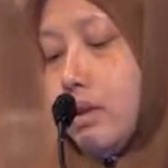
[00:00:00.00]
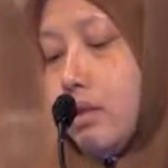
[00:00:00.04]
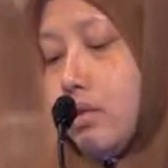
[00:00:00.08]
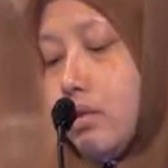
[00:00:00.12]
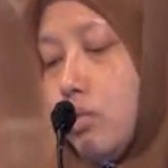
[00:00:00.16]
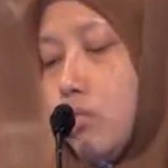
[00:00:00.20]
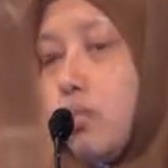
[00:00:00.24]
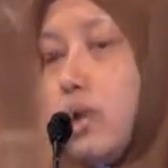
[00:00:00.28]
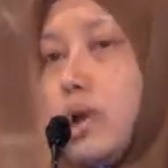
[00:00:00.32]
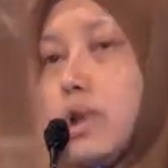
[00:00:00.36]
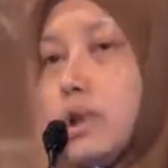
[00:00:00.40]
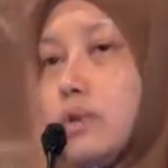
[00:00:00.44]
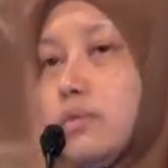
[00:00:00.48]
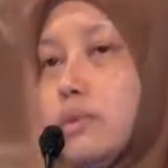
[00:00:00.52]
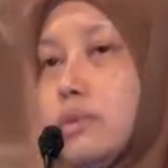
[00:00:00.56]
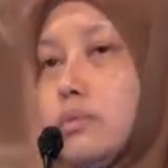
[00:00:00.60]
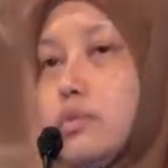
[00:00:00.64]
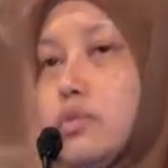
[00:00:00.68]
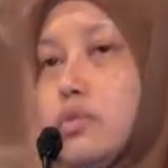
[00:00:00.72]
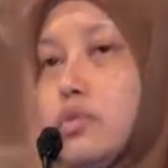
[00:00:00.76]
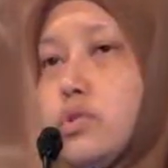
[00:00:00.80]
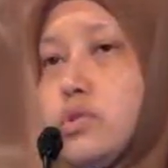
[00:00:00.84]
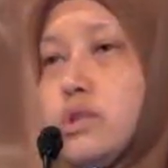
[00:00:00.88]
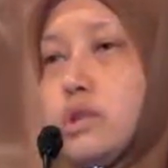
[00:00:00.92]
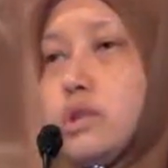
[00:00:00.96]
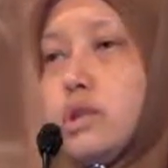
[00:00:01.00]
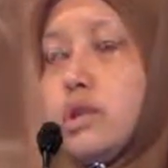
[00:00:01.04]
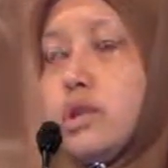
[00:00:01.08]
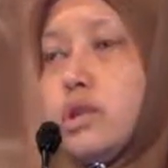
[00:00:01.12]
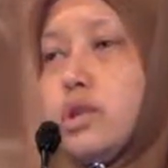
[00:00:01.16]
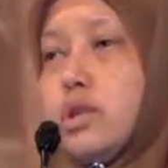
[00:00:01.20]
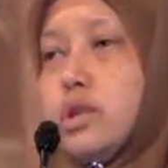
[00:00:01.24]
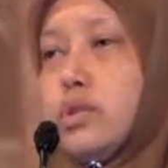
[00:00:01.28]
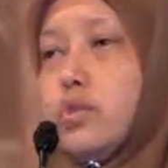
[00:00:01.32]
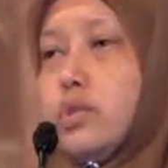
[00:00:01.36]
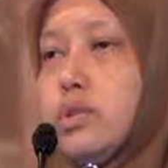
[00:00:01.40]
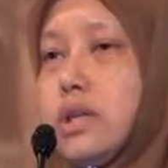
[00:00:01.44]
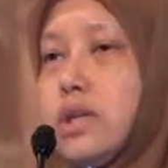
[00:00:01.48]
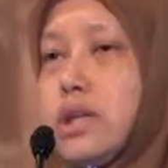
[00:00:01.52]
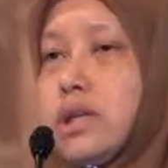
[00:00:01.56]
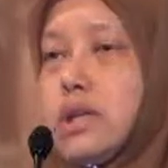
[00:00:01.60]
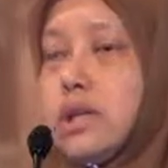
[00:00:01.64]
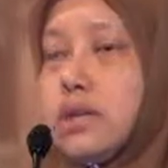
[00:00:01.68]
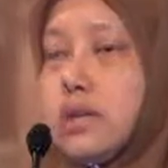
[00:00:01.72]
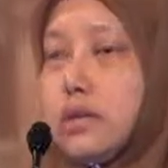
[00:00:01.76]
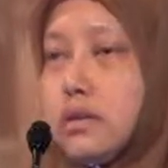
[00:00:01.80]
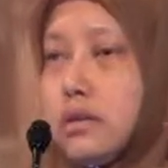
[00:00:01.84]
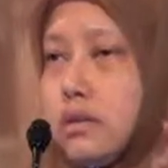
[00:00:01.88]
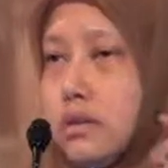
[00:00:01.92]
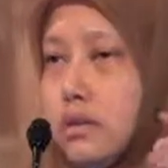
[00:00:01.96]
one of the most unique
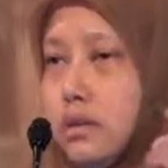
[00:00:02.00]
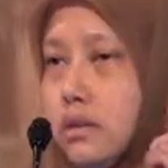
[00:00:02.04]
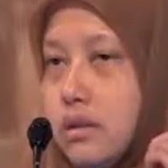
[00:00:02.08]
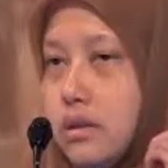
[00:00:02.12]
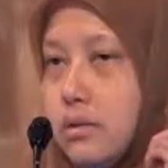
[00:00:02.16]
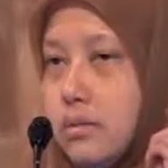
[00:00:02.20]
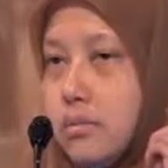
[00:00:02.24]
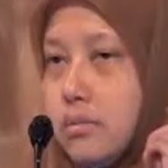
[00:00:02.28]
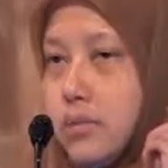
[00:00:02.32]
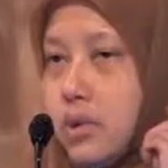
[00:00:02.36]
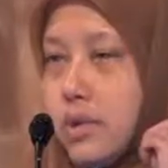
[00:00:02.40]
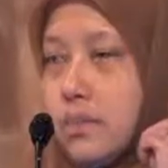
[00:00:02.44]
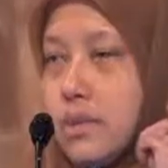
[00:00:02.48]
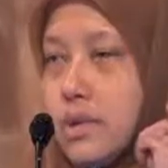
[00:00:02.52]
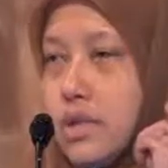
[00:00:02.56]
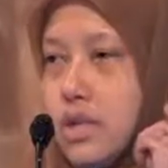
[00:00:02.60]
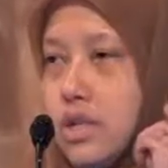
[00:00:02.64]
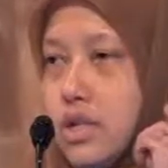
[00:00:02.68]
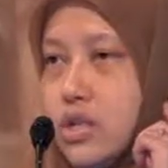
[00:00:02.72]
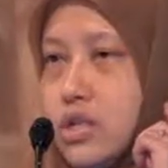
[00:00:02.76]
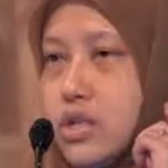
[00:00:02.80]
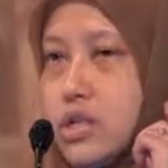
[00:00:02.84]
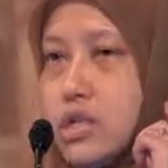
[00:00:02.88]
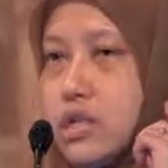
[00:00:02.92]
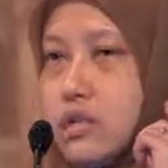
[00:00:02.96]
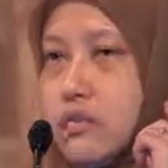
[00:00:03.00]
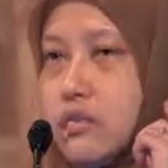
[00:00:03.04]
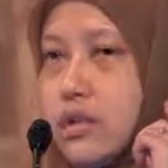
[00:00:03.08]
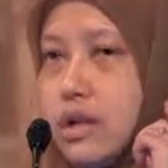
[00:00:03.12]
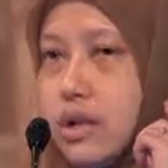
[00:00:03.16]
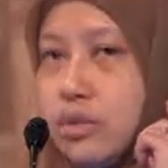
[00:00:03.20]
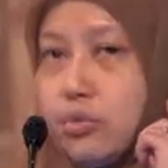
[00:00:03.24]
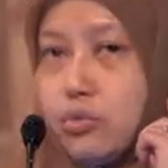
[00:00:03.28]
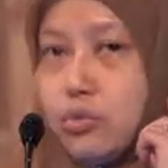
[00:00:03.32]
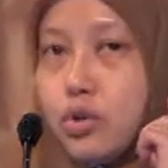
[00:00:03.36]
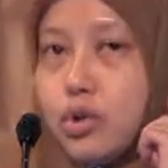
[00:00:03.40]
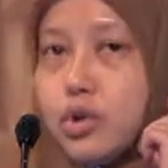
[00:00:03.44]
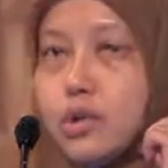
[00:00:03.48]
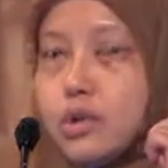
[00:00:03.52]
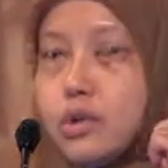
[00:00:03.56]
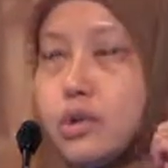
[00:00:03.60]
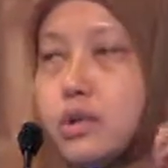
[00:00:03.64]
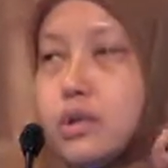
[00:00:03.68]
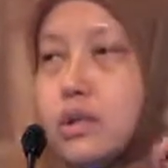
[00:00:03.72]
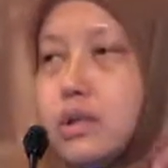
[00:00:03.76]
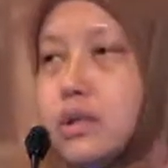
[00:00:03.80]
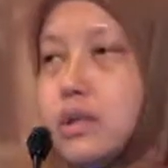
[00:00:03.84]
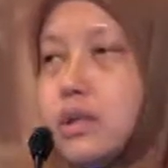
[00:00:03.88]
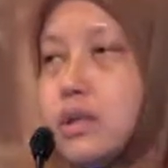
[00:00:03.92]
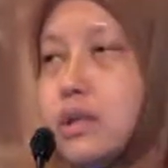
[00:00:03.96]
propositions of Labuan
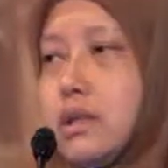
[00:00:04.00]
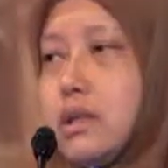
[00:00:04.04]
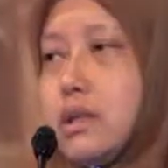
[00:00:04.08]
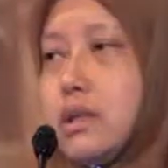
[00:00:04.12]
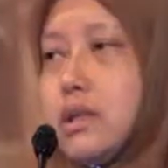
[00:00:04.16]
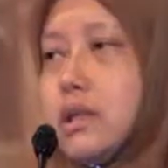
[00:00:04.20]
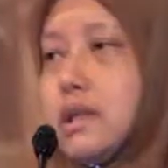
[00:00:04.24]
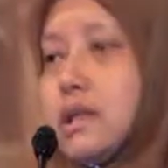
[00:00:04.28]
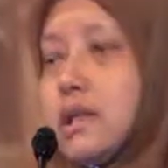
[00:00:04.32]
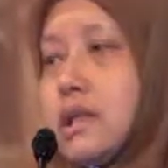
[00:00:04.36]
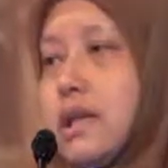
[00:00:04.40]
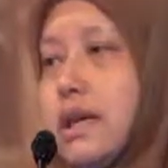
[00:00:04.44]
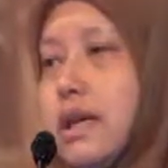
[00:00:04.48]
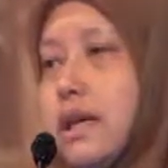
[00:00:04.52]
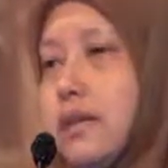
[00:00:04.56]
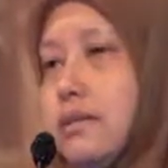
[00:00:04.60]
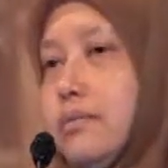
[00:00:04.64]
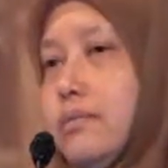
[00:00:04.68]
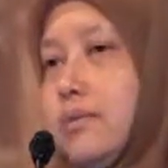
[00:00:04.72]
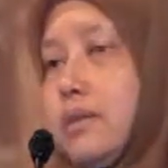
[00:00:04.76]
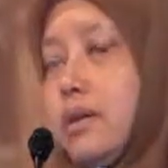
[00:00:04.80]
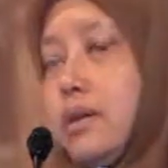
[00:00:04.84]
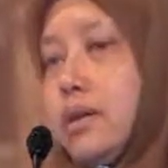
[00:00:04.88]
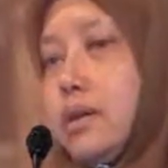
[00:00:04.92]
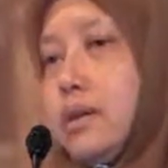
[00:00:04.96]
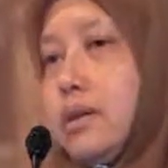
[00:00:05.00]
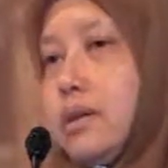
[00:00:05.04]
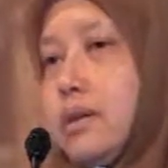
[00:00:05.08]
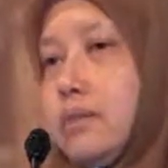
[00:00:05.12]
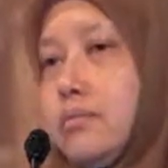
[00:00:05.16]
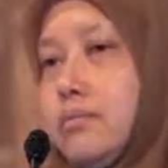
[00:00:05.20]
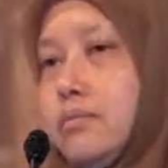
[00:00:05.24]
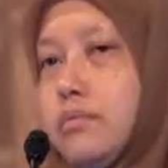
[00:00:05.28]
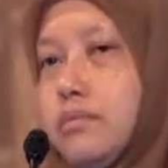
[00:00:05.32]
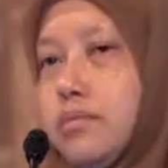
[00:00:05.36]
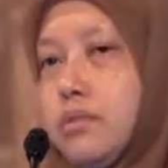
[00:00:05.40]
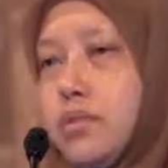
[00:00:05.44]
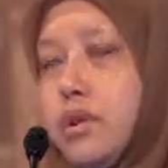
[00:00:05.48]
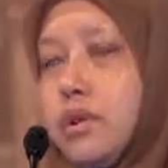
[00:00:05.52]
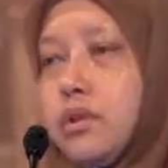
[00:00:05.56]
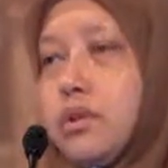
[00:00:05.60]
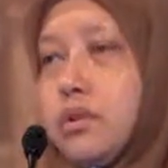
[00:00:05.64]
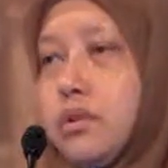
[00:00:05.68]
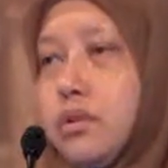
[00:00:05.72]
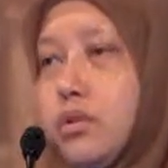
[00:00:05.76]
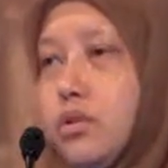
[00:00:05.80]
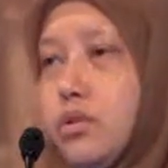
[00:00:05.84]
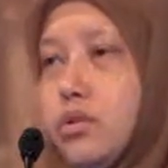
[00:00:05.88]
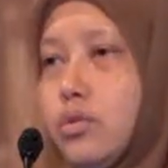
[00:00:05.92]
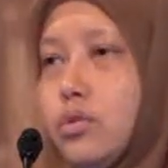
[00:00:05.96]
is that
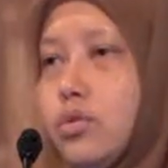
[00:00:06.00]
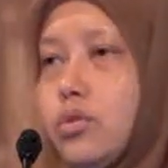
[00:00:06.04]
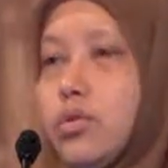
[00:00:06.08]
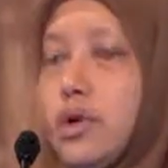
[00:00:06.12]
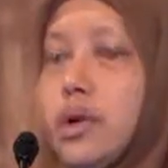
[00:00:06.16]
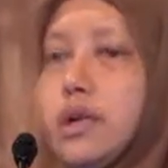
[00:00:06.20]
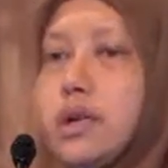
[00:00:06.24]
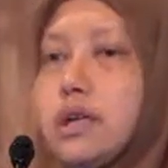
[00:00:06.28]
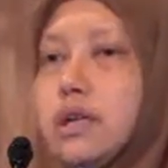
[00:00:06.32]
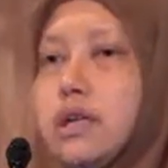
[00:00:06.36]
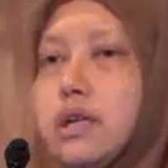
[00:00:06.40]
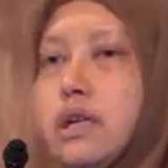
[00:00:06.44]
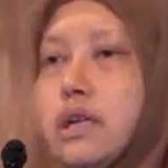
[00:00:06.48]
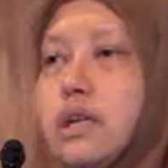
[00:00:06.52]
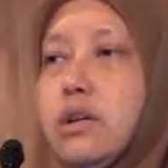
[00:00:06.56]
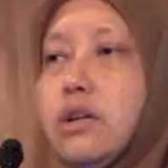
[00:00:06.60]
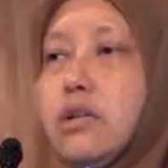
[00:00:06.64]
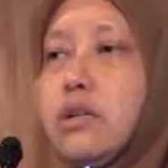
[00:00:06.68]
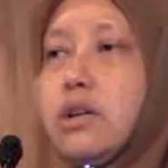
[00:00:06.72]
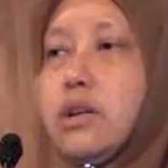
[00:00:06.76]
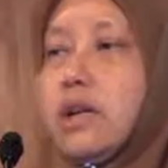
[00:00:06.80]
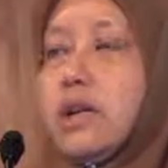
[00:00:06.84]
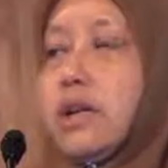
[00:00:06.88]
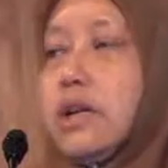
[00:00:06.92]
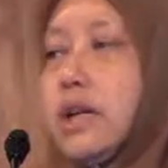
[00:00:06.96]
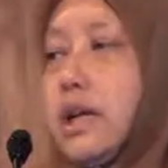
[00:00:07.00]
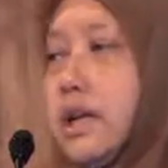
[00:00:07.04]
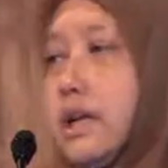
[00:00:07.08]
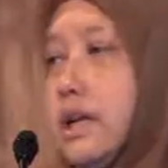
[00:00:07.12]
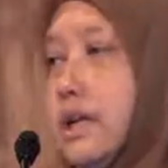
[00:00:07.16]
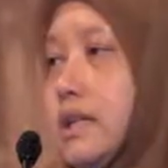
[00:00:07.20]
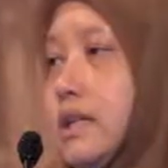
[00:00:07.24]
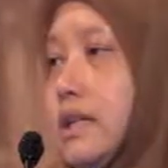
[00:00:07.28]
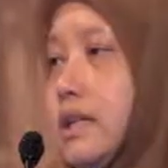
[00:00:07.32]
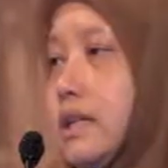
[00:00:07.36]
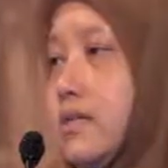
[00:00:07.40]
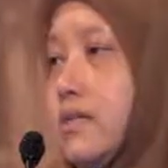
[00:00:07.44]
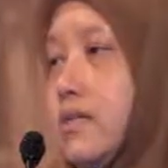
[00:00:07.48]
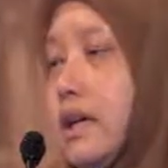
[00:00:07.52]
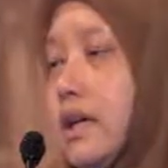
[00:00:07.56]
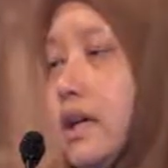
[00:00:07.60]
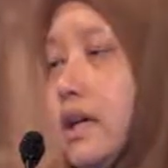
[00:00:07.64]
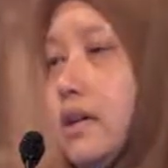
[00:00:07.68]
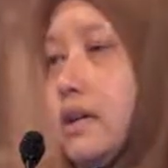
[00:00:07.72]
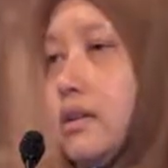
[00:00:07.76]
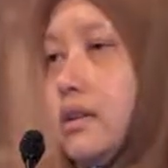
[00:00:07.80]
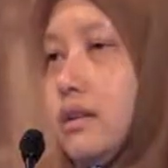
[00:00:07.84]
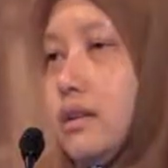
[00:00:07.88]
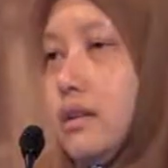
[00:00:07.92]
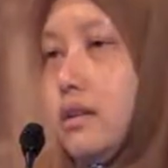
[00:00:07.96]
quite early on it
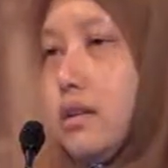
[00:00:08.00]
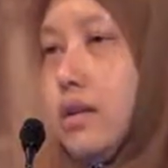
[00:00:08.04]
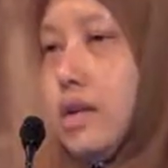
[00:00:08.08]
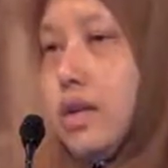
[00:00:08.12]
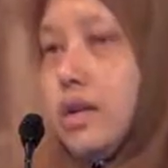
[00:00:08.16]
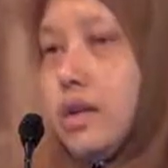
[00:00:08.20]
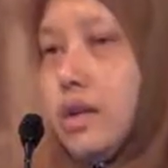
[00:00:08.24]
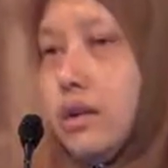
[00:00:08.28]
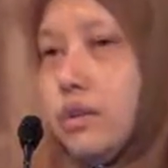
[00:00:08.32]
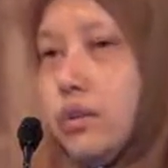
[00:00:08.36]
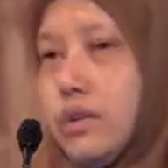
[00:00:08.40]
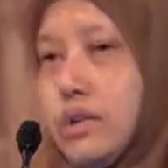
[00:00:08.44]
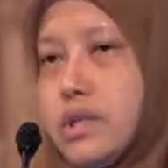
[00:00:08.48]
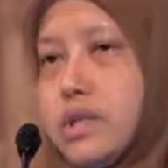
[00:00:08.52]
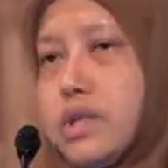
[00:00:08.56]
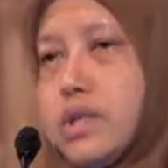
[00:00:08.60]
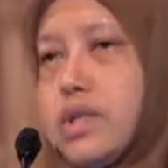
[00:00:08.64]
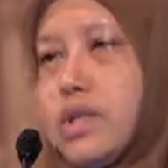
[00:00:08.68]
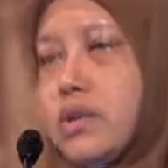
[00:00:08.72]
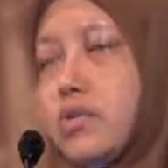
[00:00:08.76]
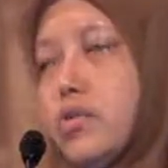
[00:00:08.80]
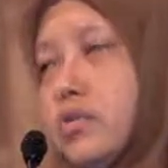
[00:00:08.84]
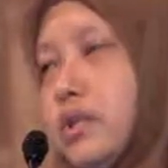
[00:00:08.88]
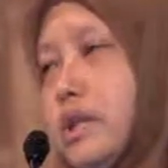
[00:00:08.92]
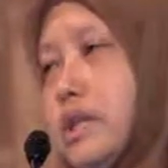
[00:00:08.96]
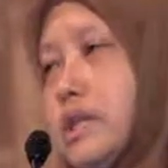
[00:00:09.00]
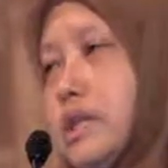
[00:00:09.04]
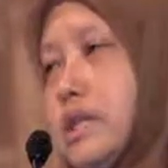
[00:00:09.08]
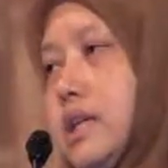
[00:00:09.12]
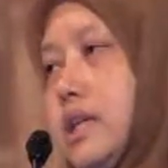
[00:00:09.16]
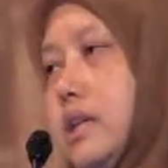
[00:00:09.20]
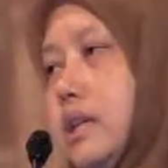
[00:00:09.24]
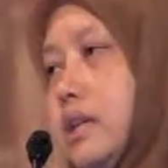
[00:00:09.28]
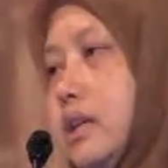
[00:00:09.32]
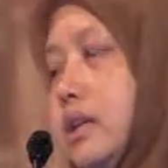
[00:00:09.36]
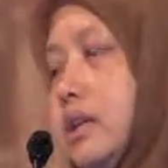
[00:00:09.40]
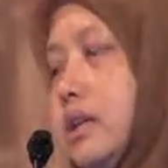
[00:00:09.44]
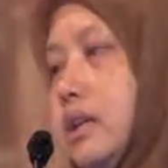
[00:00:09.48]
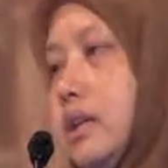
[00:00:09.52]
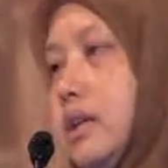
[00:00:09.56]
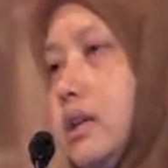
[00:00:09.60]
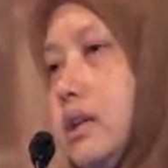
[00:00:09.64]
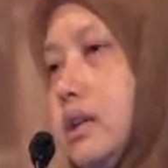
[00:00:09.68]
identified that there was an increasing